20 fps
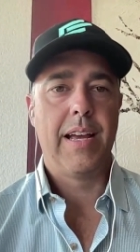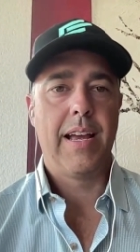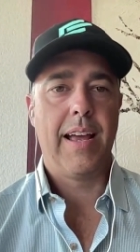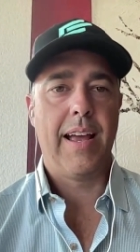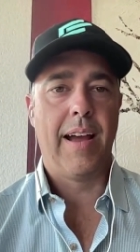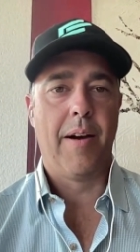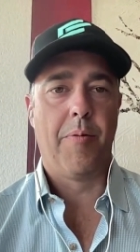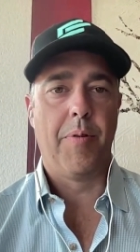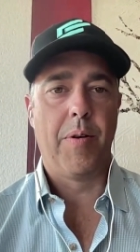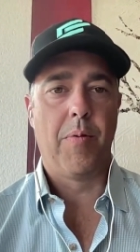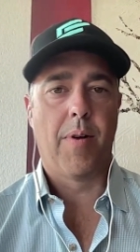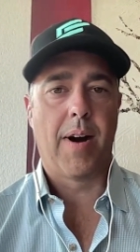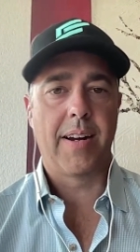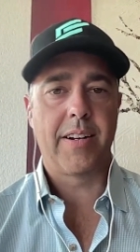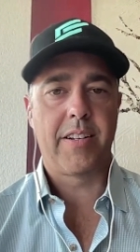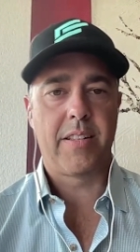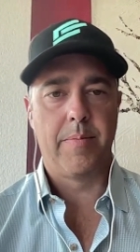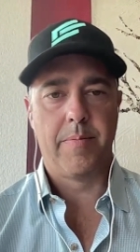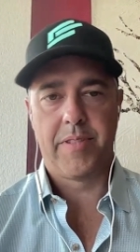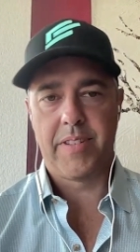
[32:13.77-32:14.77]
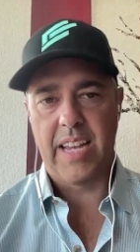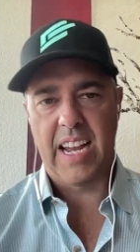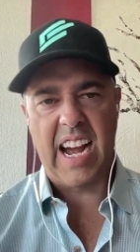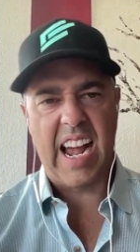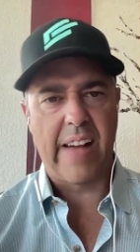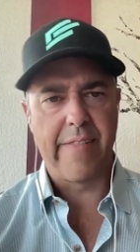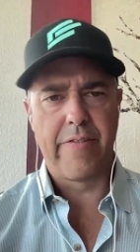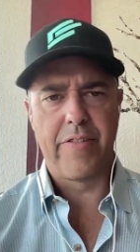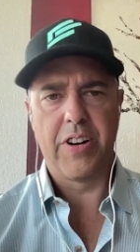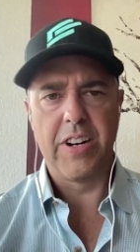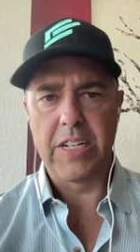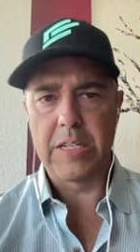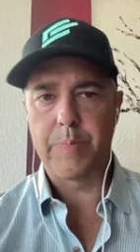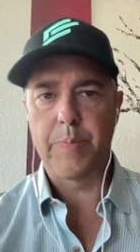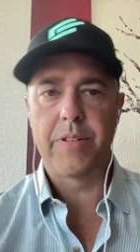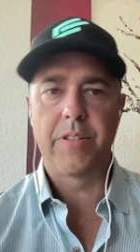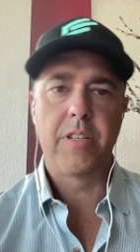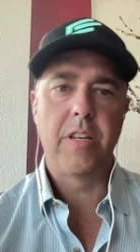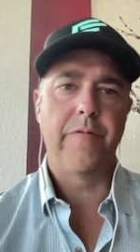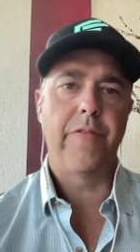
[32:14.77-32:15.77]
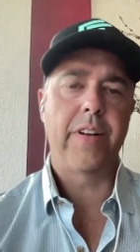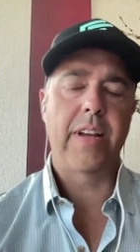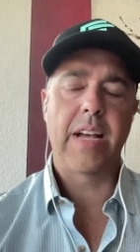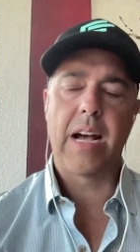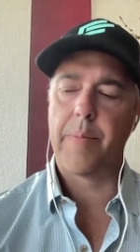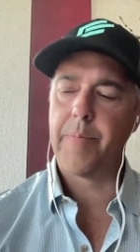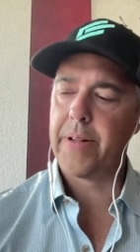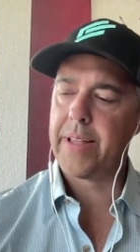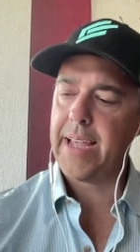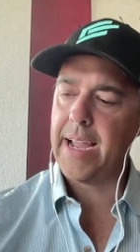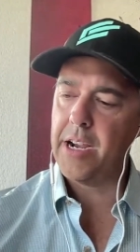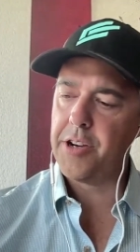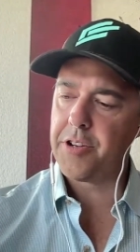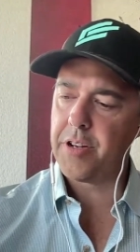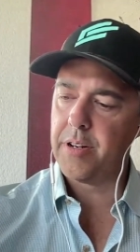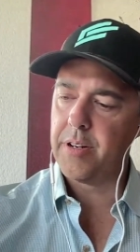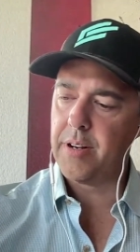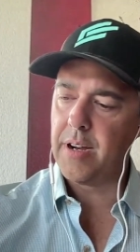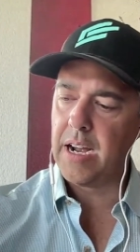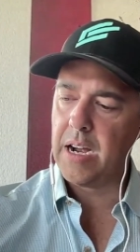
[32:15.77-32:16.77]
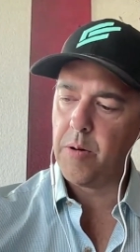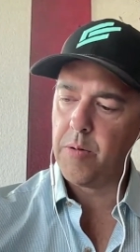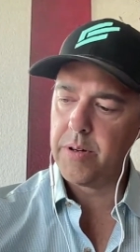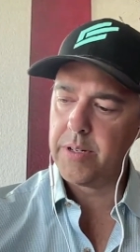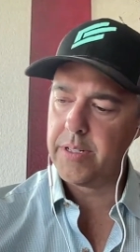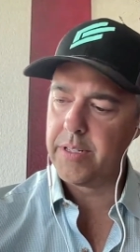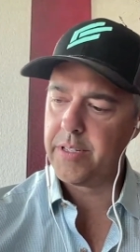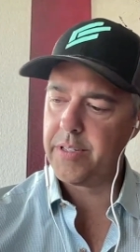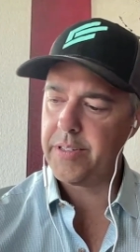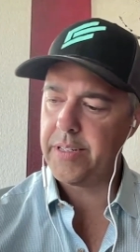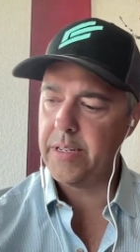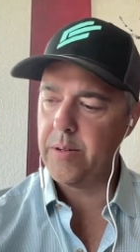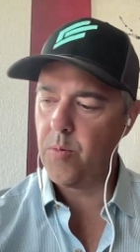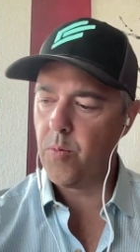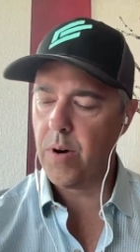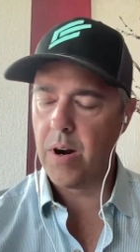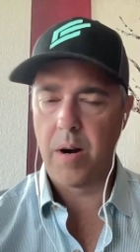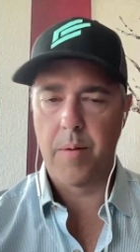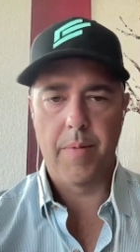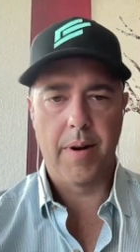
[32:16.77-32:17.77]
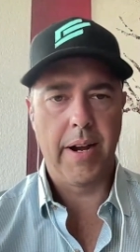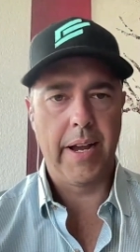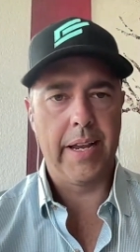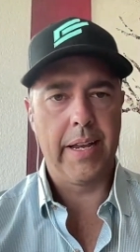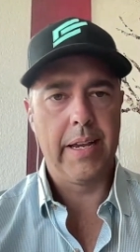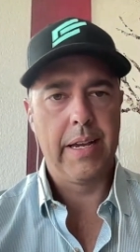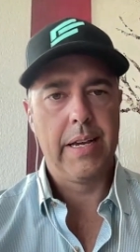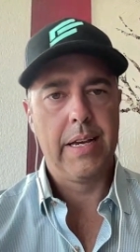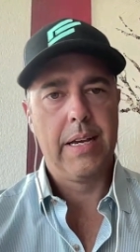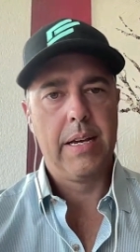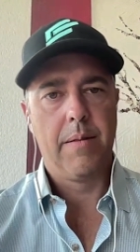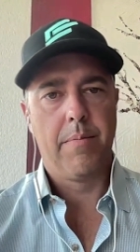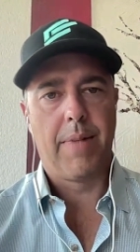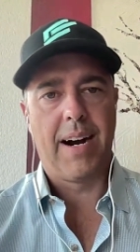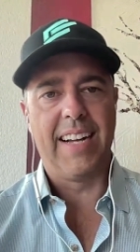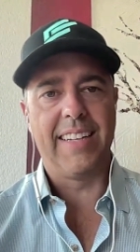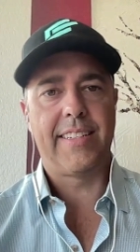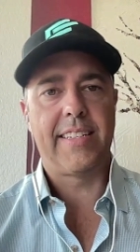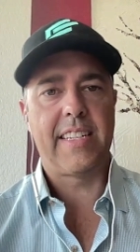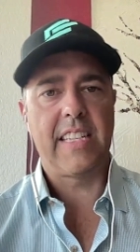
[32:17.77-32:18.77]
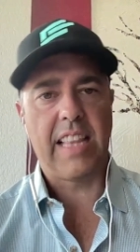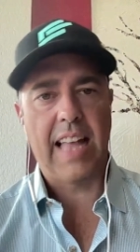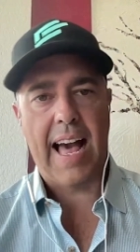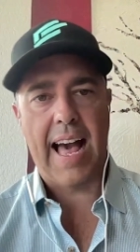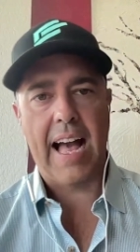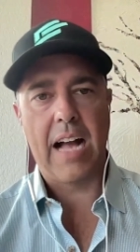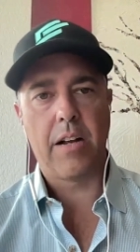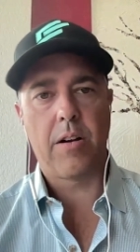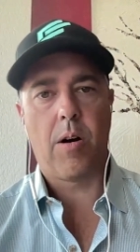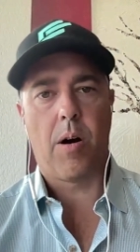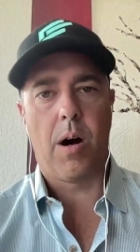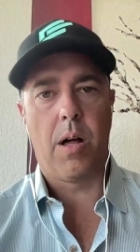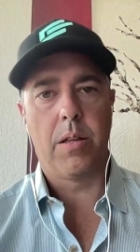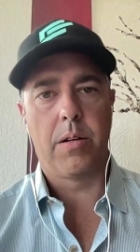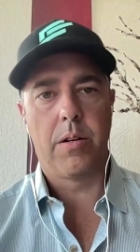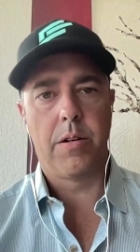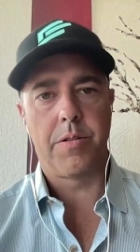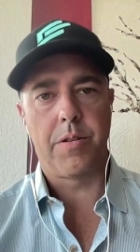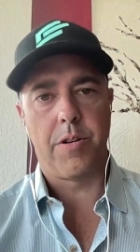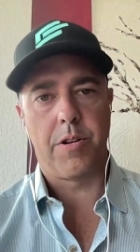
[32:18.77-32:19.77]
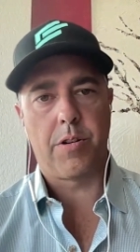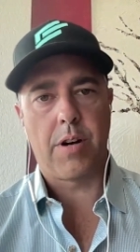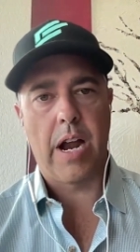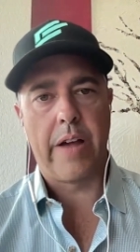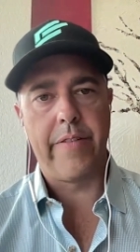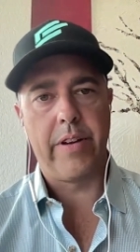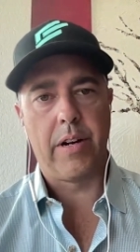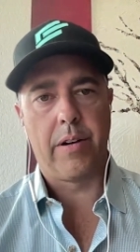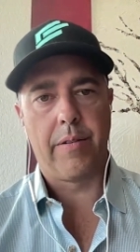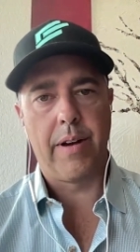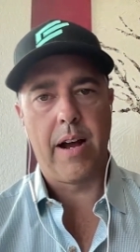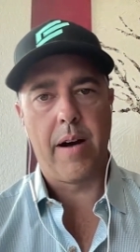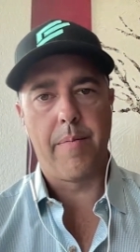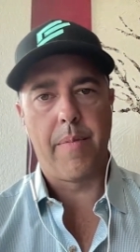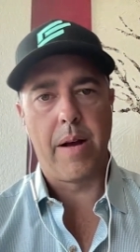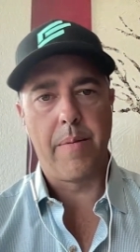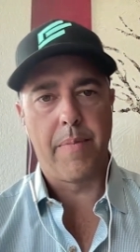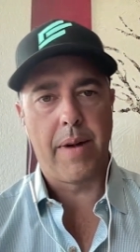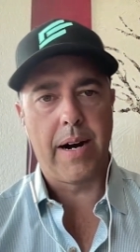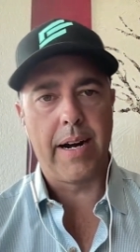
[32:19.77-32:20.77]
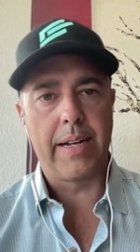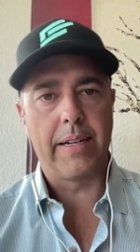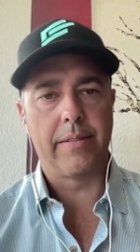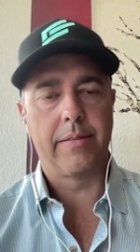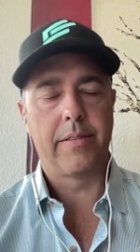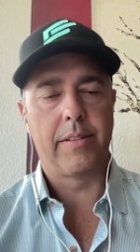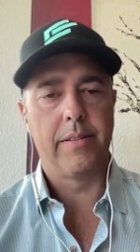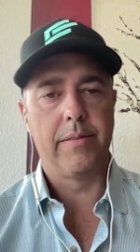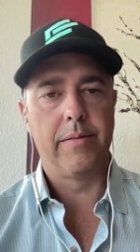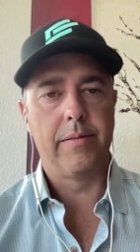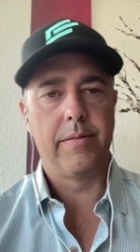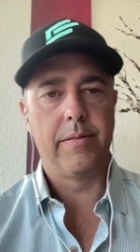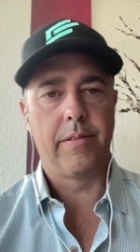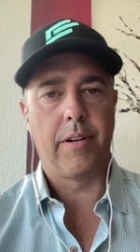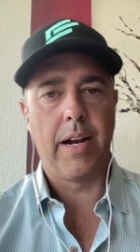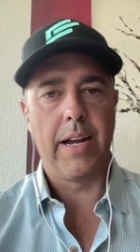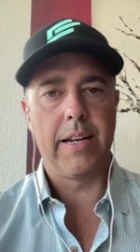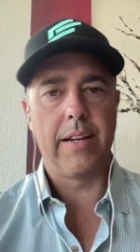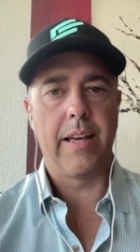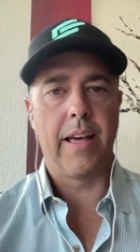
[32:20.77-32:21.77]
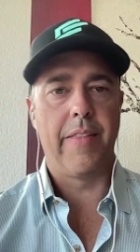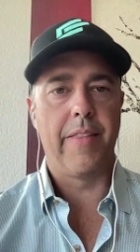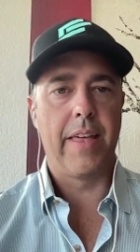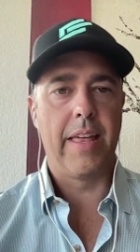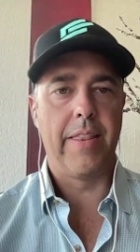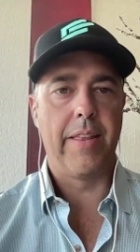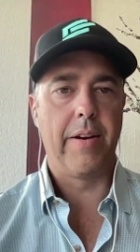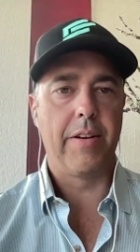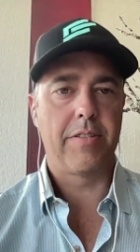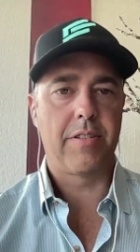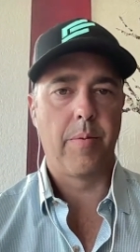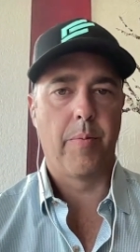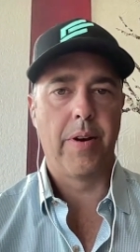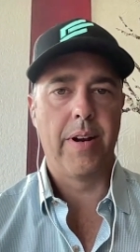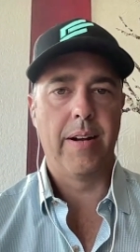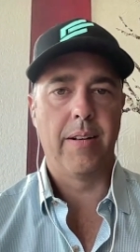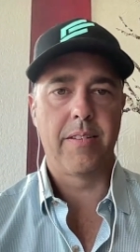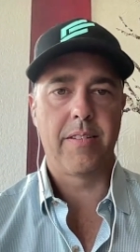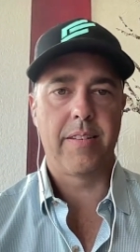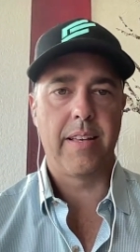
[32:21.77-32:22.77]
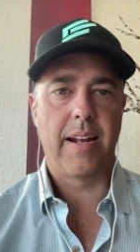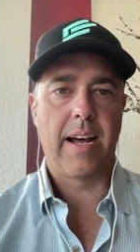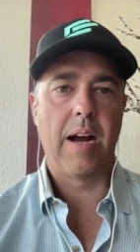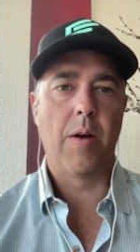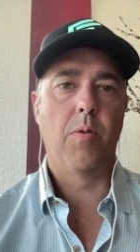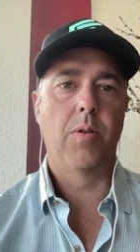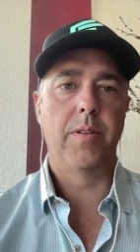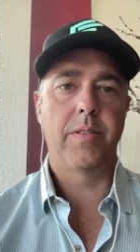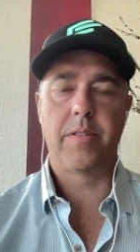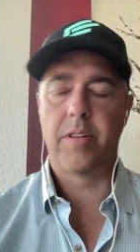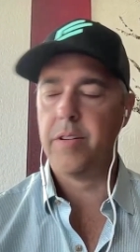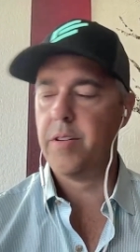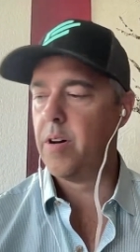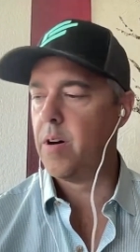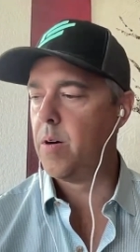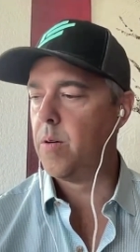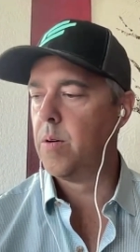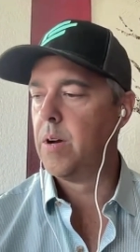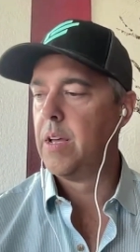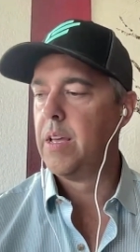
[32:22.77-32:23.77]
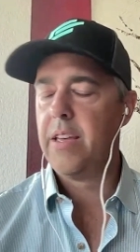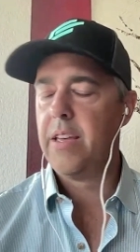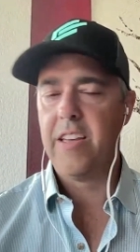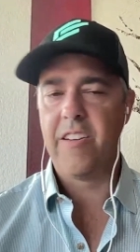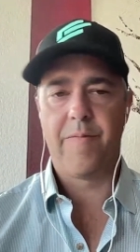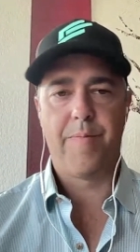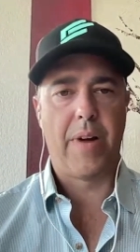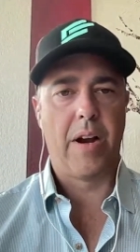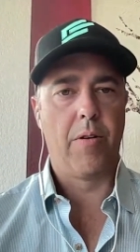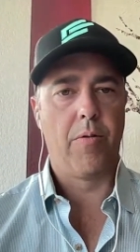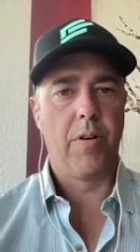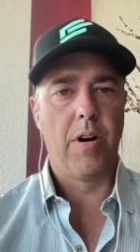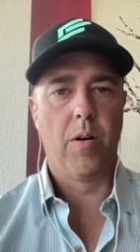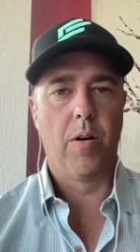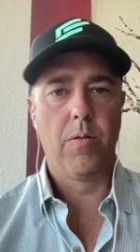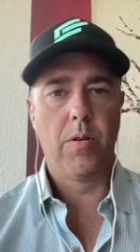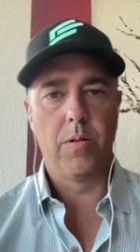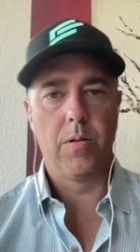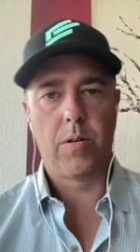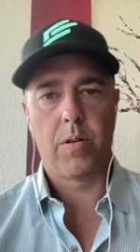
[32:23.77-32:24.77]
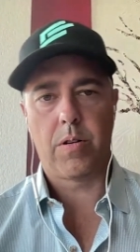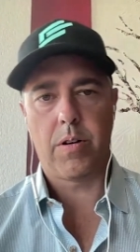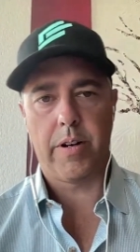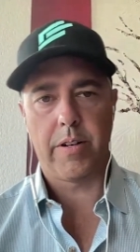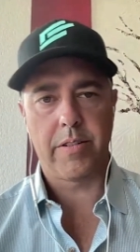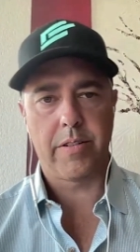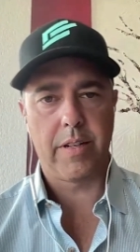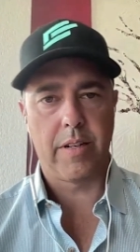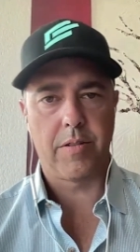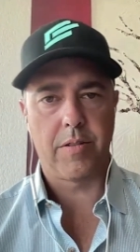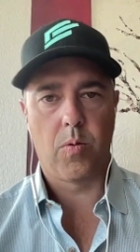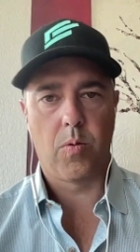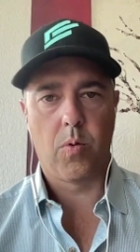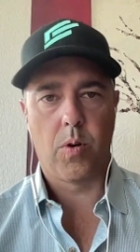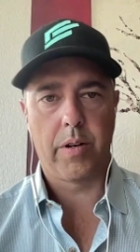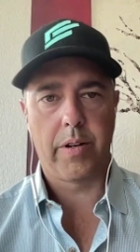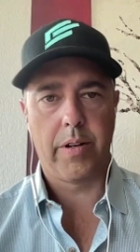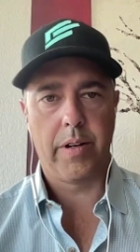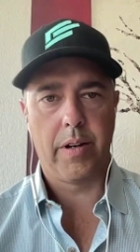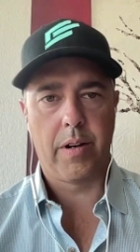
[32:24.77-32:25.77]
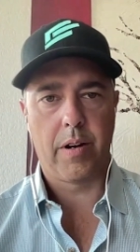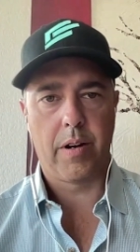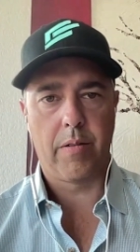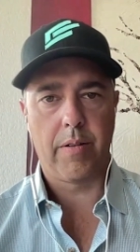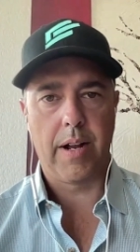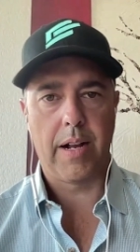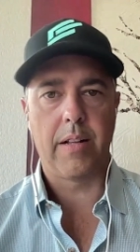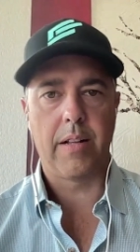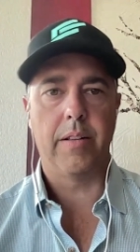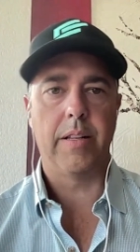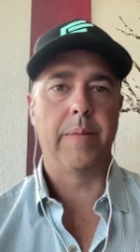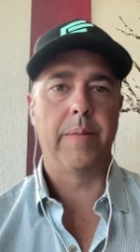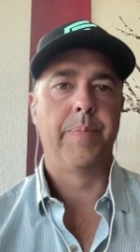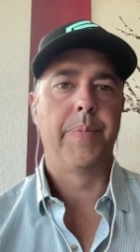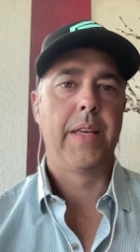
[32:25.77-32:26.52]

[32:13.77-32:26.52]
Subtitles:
and we watched them say, I have a very specific application. I want to see where my slag haulers are driving around my mine, right? And then there's someone else said, I want to know if my railroad crossings are working correctly.